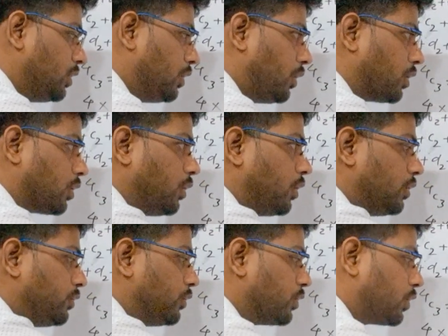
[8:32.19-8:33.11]
or
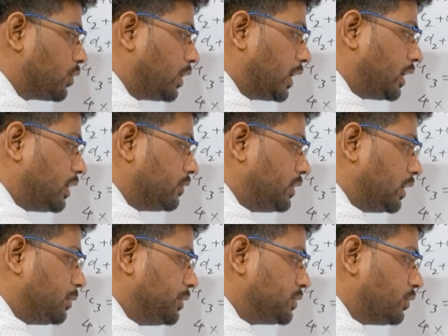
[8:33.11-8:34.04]
all 4 are negative.
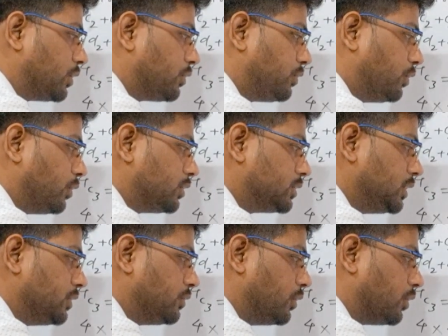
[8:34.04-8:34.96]
That means what?
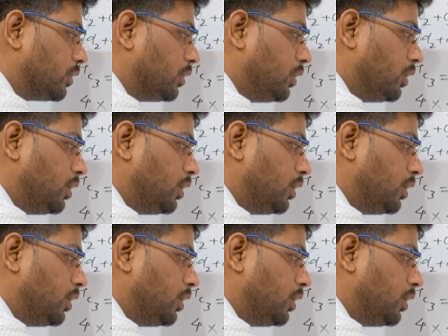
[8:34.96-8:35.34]
4c4.